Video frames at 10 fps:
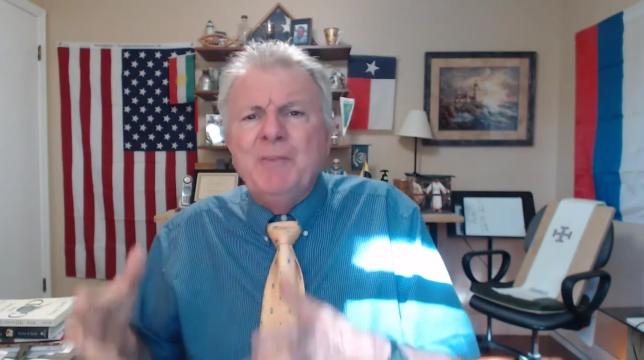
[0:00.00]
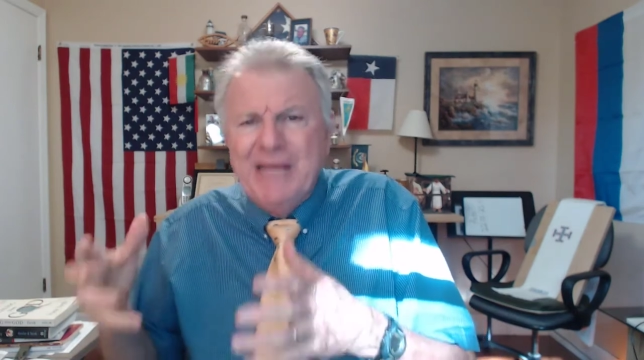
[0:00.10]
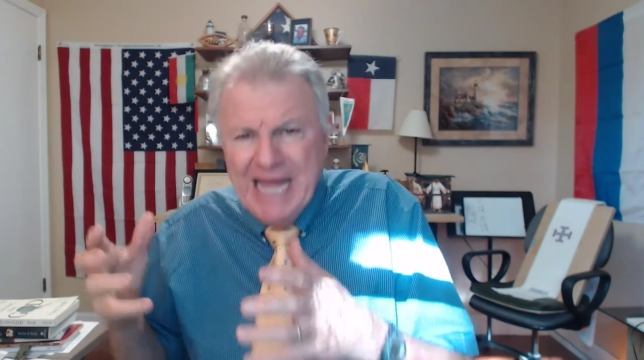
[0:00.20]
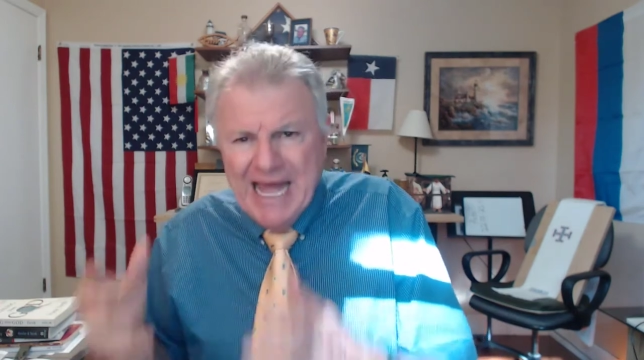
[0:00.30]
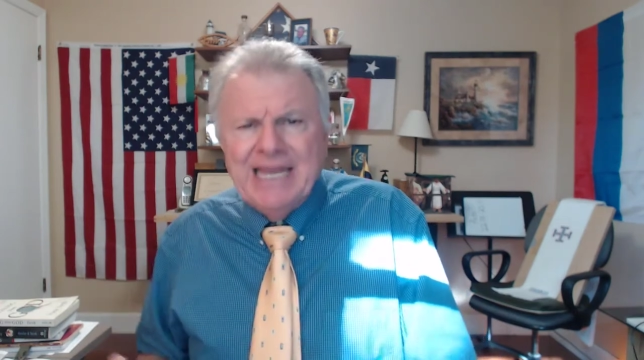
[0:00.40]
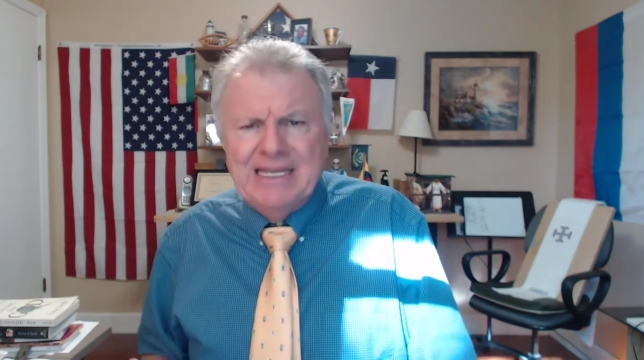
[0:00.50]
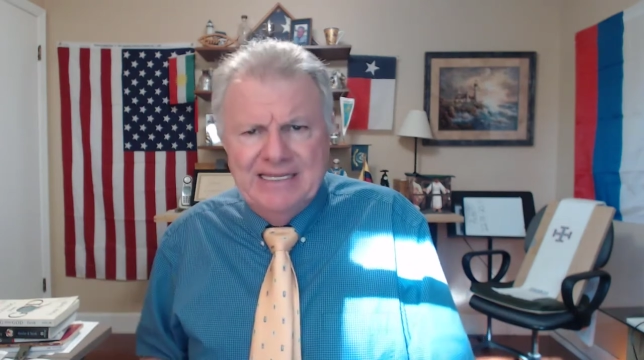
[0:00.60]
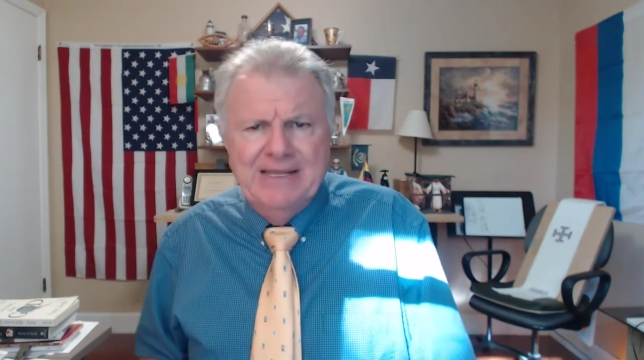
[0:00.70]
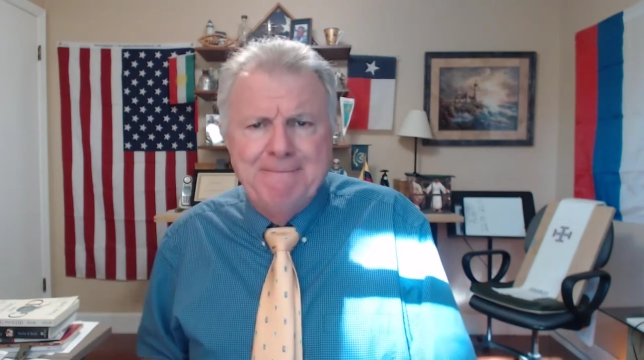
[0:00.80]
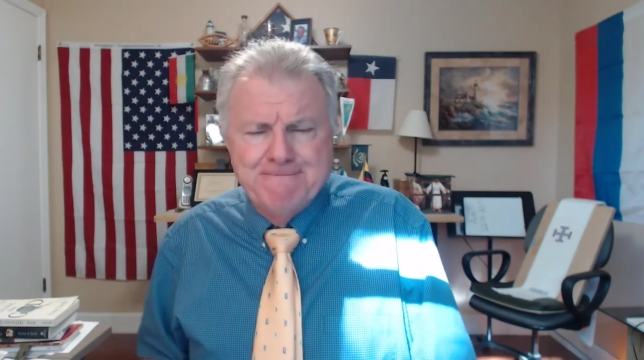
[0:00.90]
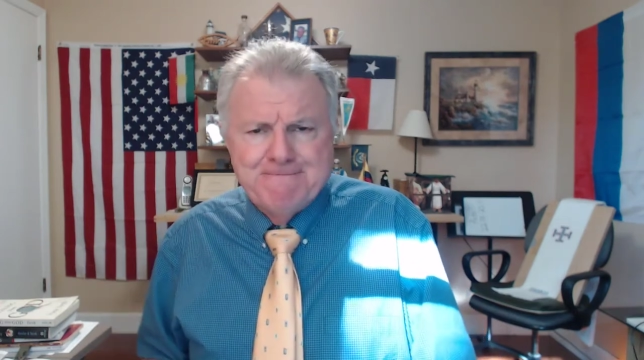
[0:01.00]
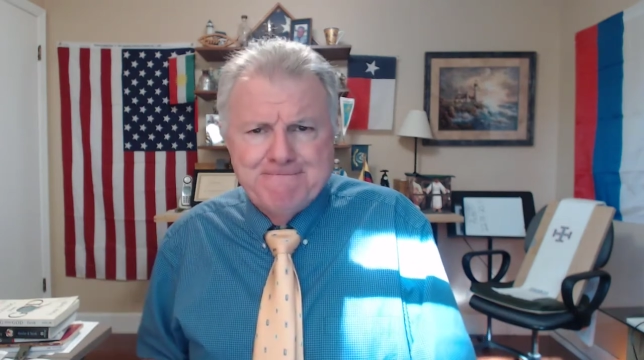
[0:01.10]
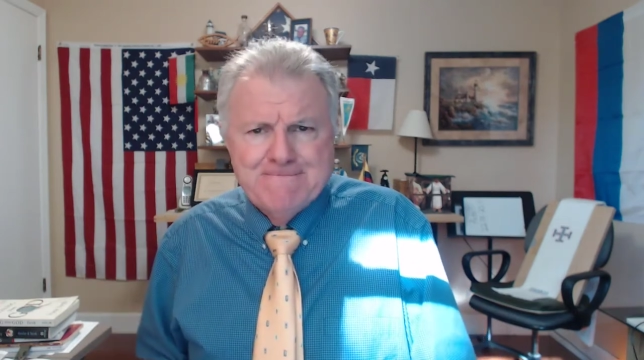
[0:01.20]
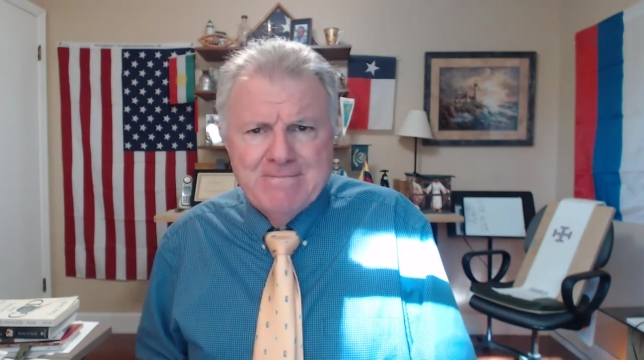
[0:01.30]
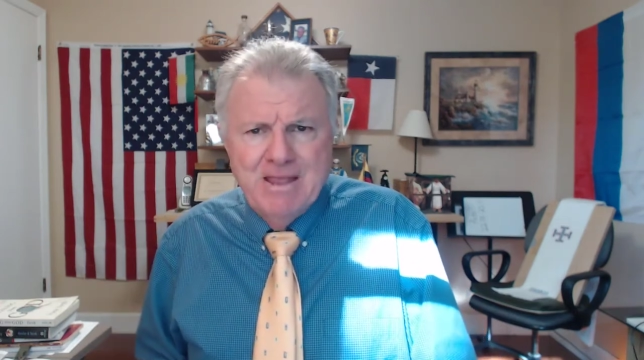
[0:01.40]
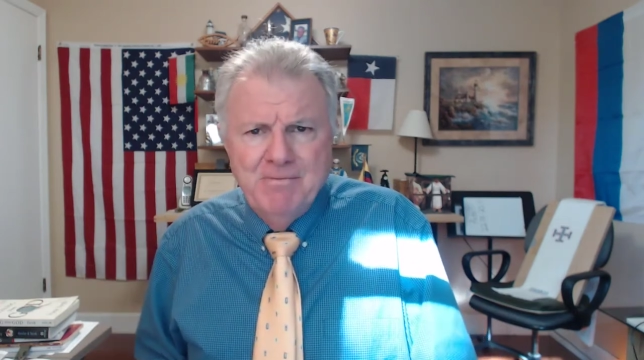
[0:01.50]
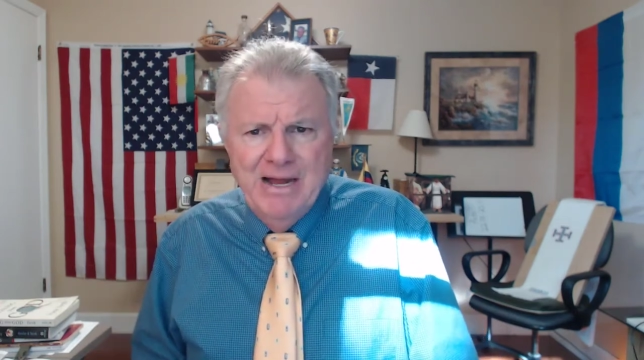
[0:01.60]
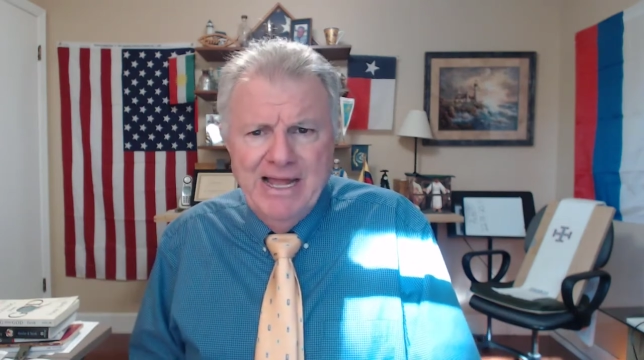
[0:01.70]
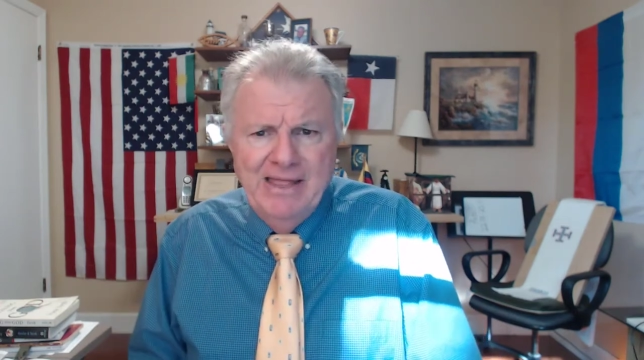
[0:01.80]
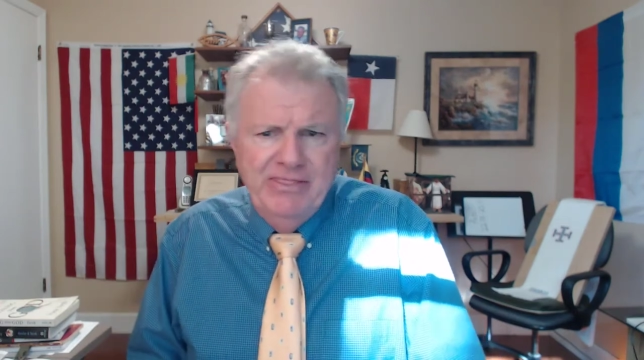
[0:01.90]
beheaded
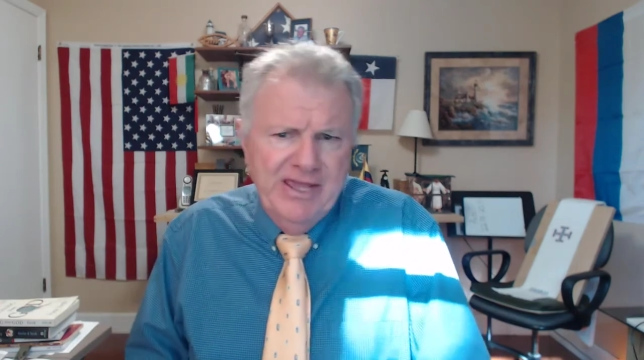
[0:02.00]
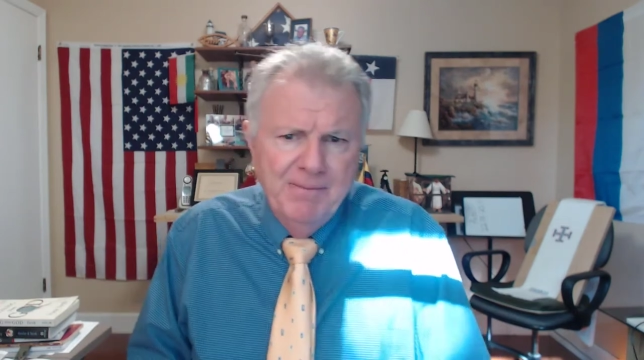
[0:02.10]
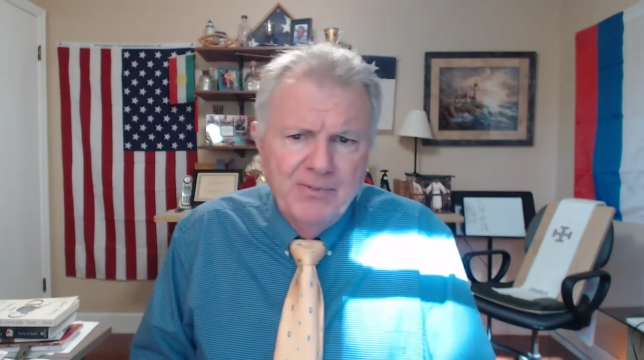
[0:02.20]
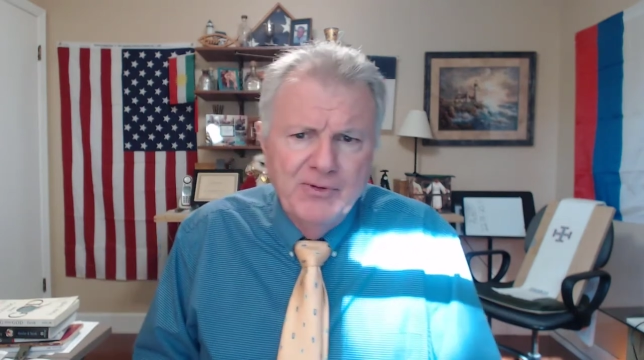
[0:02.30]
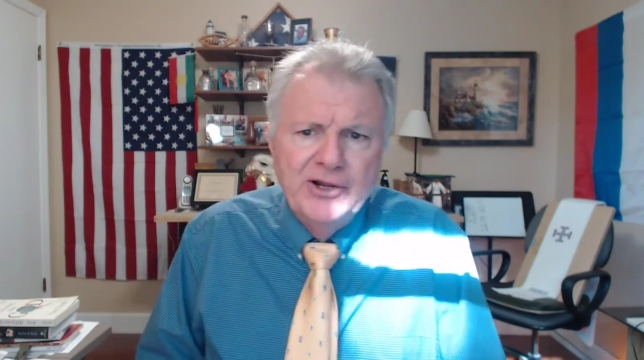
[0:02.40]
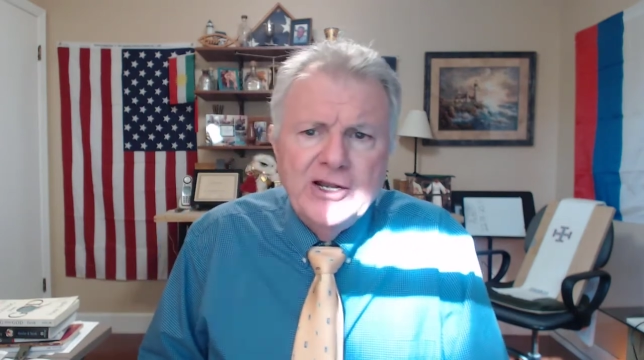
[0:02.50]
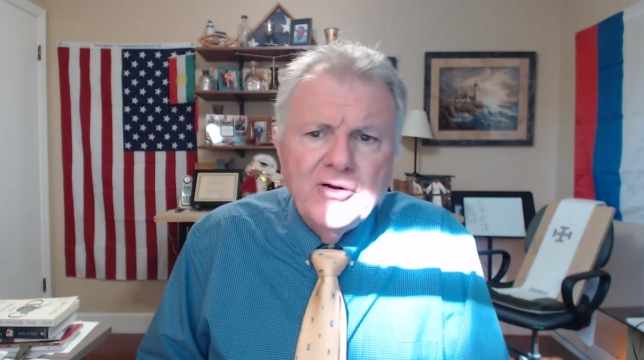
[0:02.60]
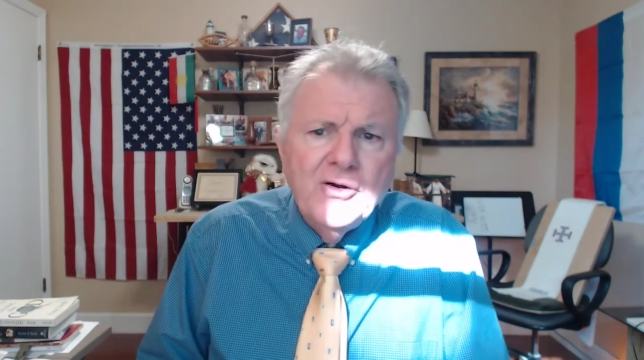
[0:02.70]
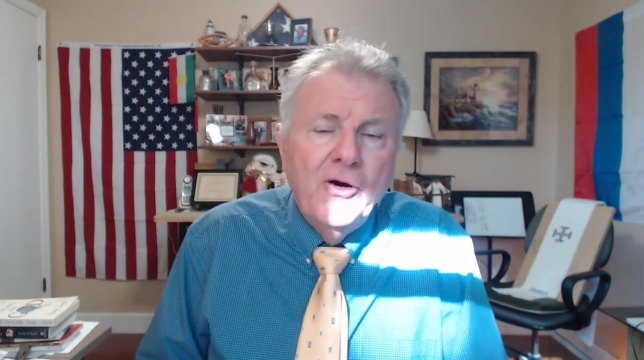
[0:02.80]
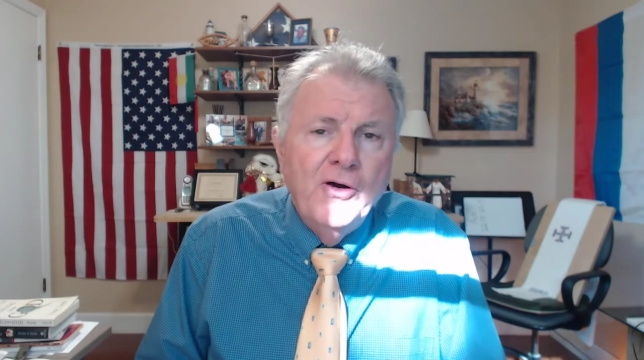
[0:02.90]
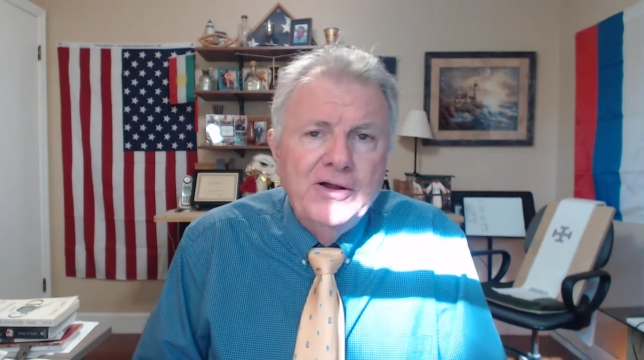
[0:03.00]
by the Emperor Nero.